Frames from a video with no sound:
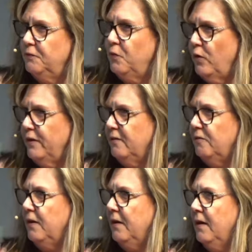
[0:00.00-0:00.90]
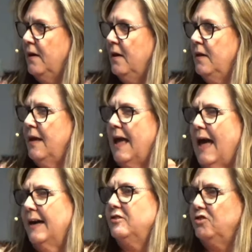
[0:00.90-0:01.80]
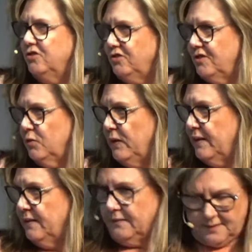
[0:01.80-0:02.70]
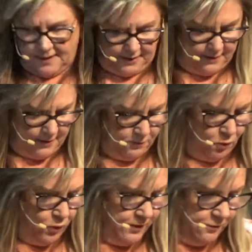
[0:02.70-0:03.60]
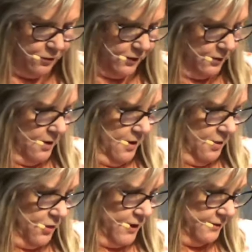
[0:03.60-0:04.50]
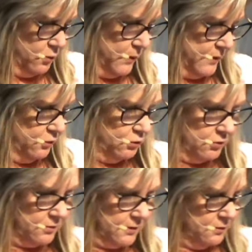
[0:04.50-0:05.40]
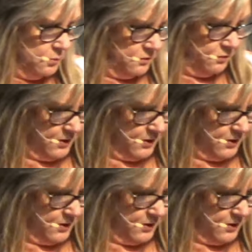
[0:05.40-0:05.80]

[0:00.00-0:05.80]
four different actions that we can take, four different things we can do to deal with